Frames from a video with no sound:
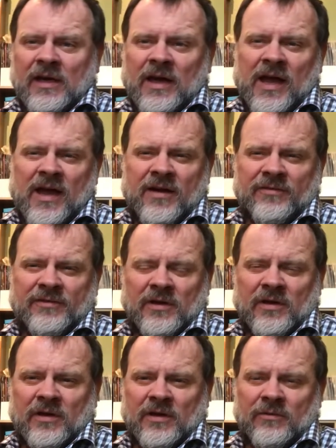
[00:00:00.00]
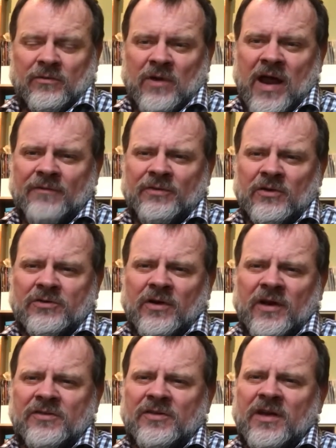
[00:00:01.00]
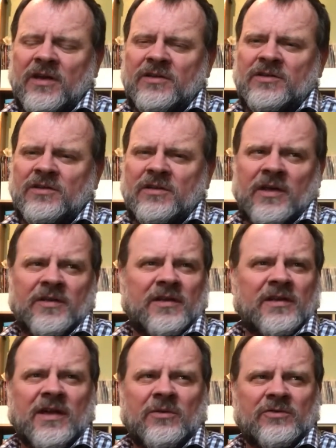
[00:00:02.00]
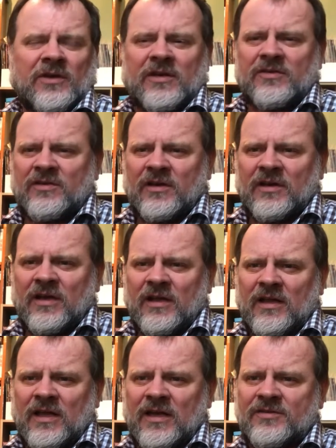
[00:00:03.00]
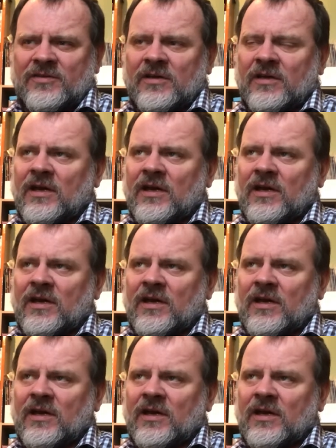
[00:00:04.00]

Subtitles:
I have the Raffle translation. I think that was like a Signet classic.